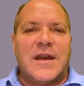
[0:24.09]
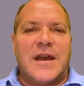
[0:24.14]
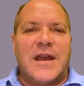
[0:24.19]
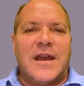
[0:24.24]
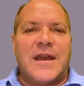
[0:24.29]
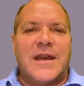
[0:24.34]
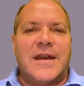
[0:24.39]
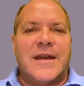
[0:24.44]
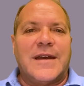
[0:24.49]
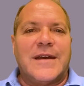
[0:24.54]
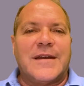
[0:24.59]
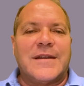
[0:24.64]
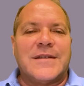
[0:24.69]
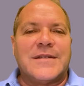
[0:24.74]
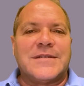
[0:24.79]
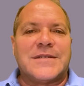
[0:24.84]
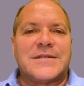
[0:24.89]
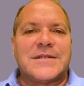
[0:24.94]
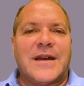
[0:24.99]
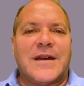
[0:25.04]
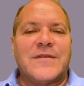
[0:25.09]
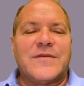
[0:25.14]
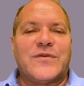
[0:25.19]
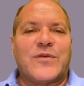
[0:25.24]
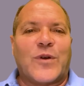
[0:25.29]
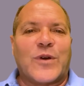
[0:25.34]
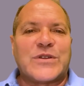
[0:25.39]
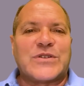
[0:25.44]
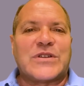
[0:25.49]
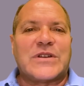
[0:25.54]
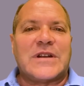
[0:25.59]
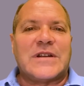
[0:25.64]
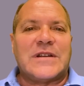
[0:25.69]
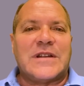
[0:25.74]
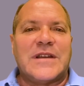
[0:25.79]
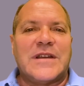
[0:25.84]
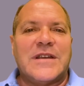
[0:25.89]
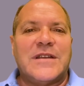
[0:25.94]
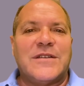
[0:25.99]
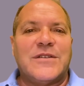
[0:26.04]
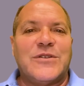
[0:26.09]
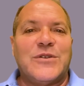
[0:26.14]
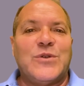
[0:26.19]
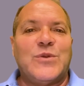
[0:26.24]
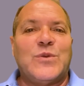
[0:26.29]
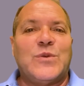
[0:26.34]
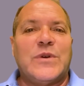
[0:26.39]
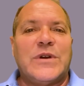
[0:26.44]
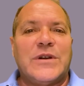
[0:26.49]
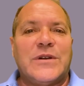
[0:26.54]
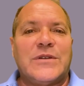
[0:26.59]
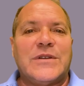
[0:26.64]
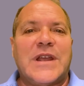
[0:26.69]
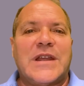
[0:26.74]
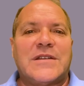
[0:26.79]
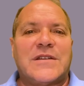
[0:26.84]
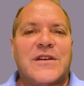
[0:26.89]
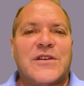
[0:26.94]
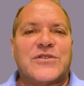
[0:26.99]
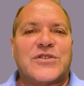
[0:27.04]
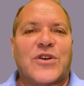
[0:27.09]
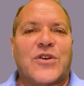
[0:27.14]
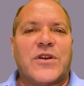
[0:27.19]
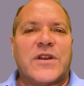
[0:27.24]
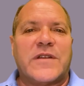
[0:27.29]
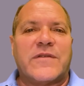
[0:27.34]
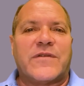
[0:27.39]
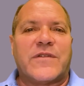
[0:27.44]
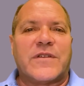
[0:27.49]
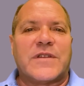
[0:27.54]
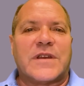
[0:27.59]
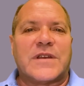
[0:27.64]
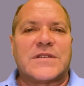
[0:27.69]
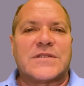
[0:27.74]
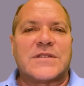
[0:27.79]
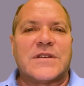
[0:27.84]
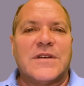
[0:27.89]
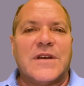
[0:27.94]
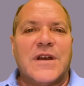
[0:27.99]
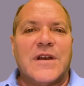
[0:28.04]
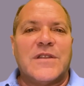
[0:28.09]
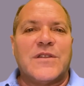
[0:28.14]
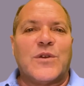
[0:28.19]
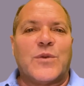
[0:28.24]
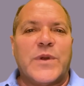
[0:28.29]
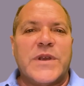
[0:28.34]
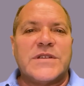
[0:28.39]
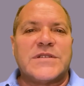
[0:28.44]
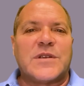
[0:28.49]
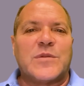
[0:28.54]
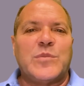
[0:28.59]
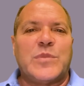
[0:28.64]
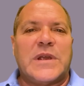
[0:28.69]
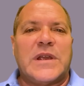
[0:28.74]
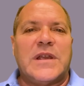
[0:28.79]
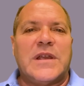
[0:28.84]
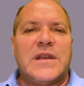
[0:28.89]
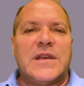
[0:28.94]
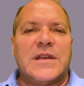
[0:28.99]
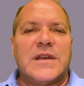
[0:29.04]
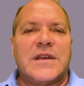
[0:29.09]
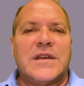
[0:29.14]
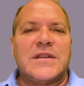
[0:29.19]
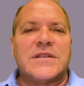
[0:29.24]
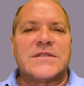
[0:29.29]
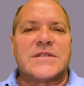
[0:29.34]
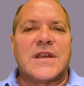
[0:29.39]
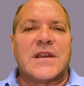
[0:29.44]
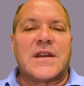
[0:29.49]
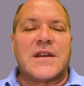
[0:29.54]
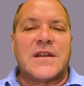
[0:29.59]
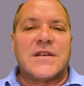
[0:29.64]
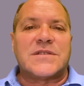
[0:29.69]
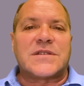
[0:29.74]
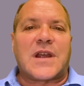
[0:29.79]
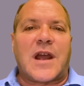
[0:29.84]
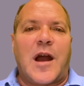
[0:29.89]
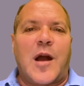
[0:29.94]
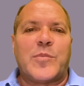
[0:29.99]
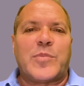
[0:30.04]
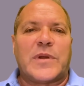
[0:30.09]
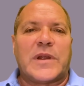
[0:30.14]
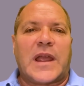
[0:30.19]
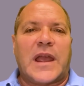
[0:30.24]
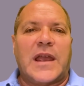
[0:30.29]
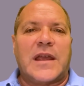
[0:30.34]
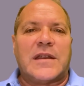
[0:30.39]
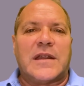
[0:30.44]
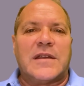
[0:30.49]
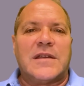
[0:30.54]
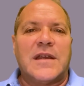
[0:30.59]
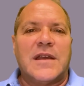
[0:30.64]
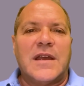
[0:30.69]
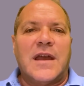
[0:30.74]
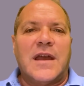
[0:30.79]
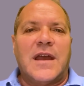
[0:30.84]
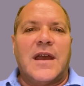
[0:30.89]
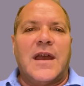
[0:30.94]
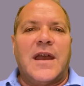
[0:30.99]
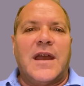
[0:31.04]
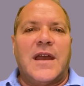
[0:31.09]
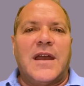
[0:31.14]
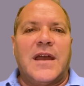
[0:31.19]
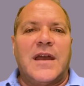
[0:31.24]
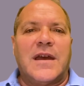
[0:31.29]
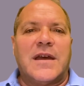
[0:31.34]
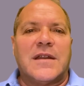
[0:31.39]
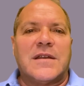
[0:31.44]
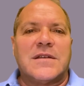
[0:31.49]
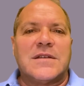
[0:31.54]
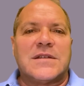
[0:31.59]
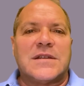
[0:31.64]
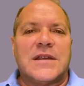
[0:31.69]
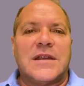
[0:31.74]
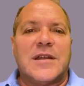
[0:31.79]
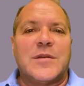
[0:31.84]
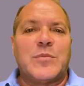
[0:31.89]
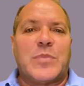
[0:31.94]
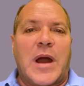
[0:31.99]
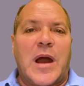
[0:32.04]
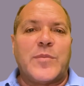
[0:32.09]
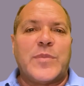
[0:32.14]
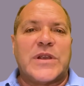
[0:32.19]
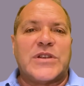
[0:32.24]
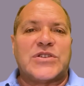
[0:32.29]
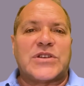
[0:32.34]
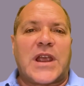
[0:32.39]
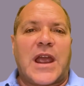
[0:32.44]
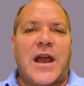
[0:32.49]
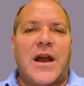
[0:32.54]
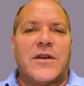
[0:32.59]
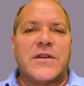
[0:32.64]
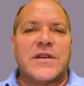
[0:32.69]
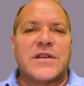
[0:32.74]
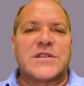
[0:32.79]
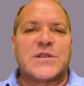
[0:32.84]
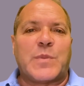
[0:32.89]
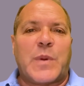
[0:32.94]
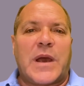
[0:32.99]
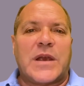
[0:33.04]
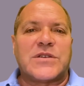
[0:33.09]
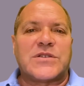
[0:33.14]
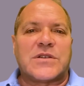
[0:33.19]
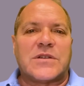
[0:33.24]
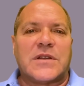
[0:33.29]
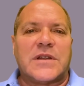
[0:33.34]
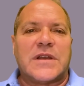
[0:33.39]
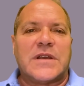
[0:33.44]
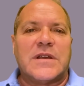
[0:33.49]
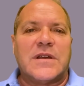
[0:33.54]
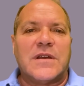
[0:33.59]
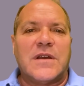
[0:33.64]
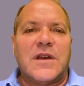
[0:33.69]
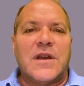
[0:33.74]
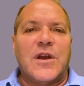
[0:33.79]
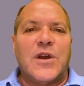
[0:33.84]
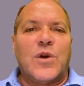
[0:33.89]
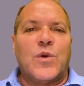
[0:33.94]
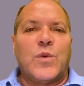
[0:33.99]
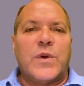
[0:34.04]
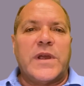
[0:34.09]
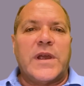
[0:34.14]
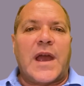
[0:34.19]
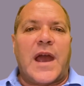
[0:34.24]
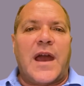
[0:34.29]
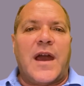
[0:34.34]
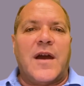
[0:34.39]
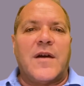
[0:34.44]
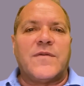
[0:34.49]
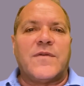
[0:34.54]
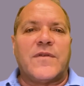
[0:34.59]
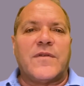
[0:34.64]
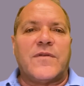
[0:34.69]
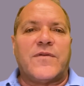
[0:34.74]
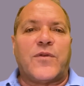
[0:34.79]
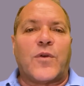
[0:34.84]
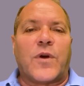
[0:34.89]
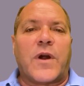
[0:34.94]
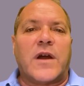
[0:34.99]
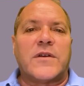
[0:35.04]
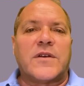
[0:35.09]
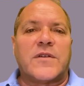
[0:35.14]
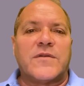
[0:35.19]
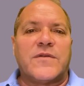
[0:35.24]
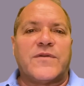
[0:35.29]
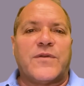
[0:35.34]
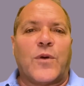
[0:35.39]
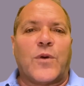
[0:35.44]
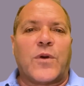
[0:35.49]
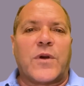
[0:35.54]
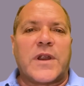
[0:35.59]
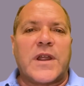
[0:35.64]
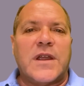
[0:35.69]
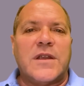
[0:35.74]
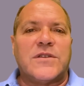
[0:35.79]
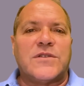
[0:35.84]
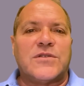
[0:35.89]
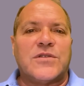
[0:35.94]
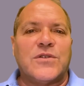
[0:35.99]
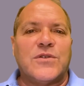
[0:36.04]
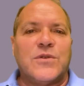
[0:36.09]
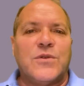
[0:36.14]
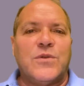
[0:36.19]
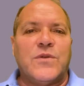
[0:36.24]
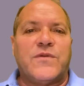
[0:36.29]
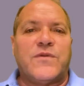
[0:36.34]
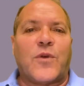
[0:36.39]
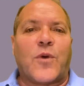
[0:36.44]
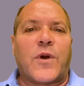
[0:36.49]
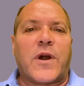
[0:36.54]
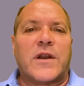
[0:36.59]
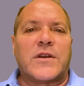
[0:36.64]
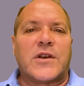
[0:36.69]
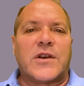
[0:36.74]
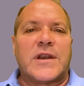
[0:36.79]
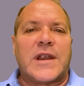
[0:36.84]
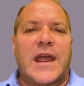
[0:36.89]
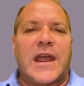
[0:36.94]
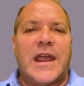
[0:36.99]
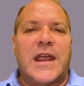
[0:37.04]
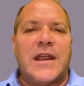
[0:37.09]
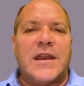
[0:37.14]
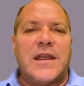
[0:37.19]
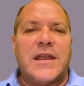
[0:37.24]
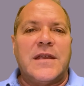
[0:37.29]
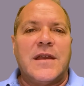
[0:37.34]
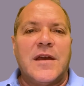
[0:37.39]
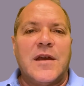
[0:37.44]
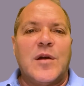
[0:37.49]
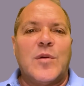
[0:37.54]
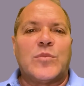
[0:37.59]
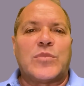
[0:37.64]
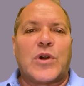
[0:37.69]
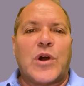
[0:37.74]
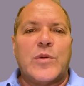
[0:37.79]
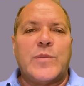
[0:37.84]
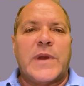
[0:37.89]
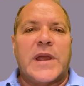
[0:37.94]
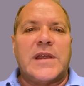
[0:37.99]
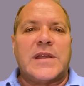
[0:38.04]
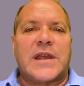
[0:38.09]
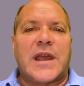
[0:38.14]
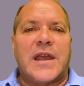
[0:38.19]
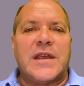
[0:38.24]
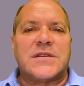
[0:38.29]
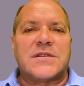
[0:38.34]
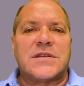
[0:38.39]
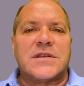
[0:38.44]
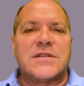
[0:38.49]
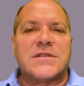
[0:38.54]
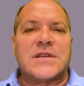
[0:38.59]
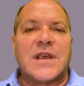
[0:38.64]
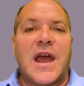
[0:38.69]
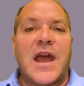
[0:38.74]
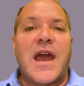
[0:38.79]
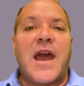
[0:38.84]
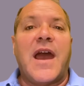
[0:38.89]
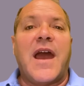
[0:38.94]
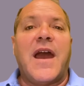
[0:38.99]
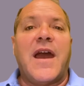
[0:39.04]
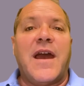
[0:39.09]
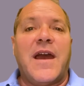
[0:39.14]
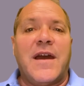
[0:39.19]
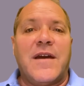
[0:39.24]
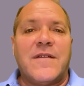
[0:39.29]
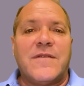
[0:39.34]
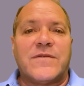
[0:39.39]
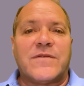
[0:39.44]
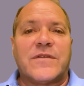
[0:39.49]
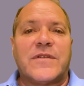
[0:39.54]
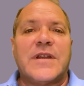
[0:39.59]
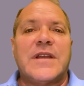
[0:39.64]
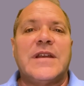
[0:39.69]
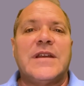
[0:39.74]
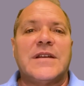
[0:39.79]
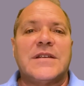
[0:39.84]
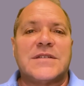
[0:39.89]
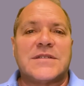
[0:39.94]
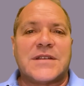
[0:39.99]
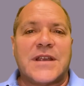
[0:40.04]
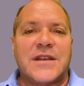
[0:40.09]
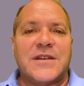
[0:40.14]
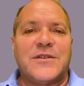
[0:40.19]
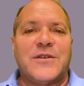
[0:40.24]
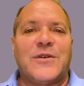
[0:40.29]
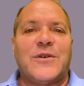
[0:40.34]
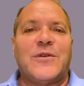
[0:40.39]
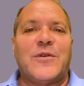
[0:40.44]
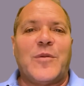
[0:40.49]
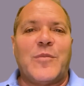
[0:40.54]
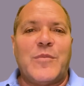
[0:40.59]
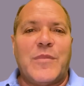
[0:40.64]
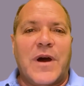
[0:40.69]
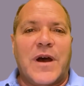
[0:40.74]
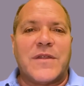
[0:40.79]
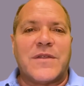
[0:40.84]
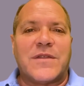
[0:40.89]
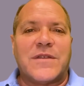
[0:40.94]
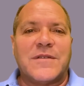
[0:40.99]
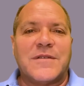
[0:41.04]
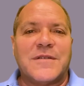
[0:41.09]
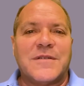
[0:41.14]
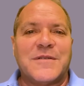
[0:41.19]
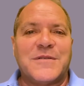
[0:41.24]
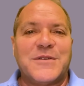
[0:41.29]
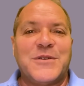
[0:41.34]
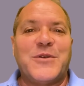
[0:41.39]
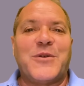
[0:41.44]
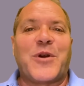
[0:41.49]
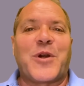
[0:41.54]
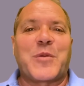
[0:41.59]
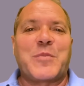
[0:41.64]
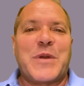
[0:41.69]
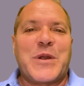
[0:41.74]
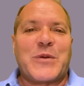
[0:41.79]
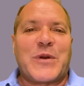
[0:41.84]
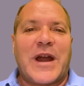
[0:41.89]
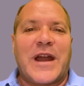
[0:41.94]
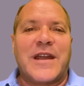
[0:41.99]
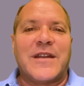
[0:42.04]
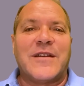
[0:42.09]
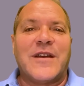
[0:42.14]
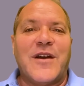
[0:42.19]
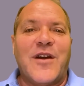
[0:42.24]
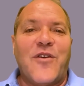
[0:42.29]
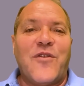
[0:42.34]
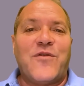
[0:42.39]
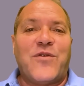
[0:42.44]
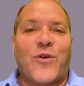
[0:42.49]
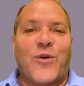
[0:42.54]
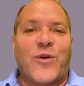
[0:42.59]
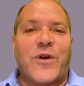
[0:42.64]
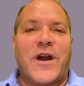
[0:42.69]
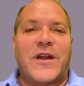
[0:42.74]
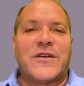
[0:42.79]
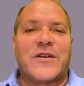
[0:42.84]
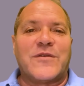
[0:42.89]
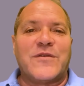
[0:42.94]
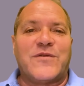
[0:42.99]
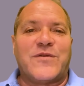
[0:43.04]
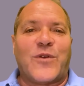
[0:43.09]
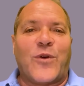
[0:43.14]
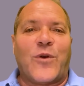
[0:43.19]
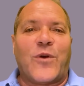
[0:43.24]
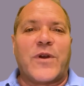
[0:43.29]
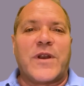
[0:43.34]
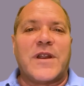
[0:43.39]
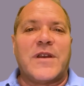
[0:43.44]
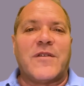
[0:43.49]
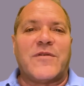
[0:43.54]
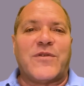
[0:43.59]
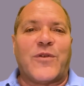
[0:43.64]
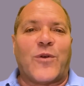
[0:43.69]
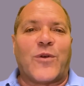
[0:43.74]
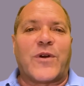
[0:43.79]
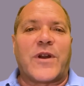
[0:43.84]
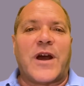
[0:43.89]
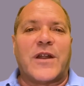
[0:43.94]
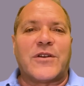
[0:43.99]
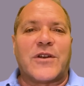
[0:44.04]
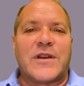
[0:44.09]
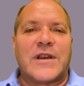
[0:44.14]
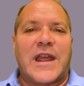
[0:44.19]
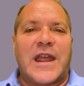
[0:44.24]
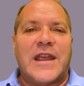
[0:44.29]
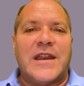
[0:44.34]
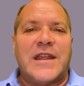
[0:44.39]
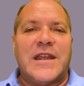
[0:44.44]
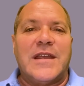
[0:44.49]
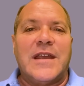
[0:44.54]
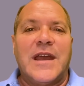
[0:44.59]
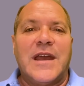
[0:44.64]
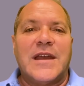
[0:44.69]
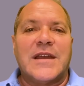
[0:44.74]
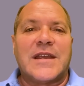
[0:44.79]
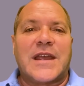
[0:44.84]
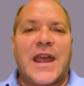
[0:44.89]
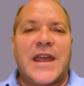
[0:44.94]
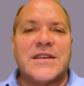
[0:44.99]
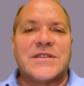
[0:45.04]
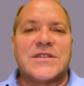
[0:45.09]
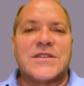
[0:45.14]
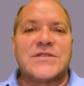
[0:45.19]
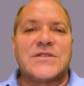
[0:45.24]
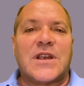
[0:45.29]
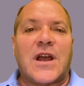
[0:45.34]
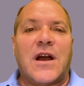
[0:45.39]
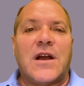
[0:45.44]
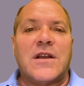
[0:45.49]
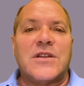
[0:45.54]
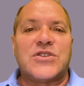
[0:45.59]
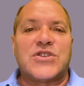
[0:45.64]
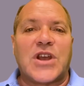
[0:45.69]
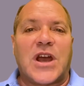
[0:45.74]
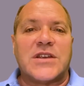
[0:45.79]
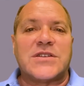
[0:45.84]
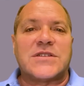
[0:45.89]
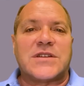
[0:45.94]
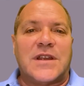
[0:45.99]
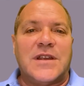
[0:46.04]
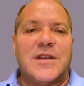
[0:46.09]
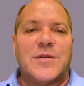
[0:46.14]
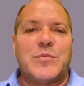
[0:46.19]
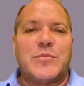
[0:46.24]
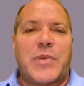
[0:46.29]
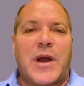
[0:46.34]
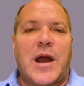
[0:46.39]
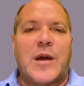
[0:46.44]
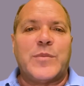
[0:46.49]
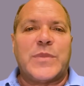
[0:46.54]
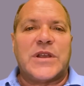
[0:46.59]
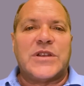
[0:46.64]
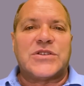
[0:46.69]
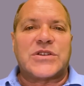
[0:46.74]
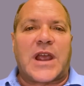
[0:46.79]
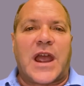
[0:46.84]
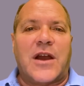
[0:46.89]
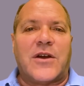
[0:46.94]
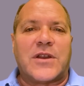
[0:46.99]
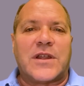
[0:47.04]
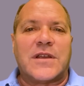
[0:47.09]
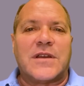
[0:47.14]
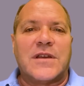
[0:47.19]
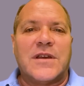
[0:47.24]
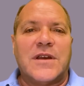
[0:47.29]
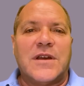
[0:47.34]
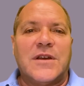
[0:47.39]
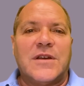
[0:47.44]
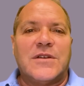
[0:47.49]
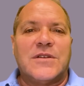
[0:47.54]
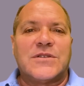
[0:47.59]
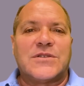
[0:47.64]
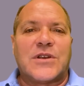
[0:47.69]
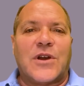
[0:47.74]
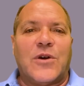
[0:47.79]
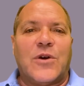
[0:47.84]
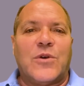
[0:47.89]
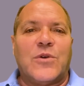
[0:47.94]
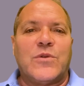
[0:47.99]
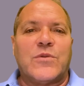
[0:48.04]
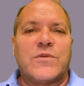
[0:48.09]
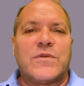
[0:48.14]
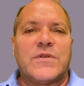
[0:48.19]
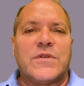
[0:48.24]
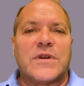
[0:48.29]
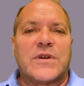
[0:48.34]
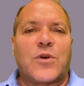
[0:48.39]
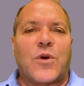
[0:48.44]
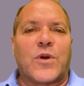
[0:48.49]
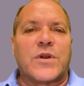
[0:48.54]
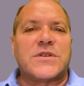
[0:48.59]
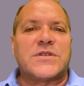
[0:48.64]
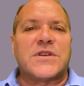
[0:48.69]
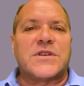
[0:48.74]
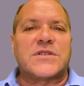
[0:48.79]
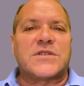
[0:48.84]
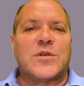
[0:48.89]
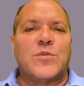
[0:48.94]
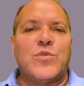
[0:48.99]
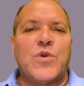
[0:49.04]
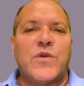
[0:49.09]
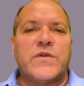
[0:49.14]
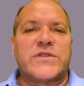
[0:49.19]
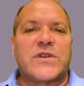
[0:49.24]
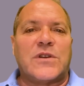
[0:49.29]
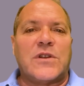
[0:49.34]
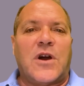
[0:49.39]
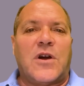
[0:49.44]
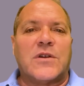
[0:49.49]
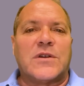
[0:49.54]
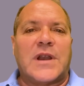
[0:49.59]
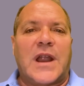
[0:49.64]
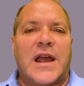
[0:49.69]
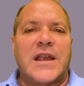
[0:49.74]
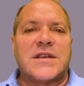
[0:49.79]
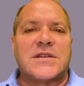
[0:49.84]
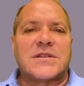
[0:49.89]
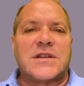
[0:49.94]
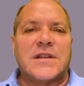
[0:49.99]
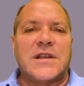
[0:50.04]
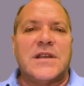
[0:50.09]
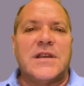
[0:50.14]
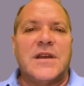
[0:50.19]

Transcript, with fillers: And unfortunately, you will need an attorney for this. The reason being is that it is complicated, and in Palm Beach County especially, we have four hundred forty to four hundred eighty probate cases every single month. You heard me right, four hundred forty to four hundred eighty cases just in Palm Beach County. So the court system moves along nicely,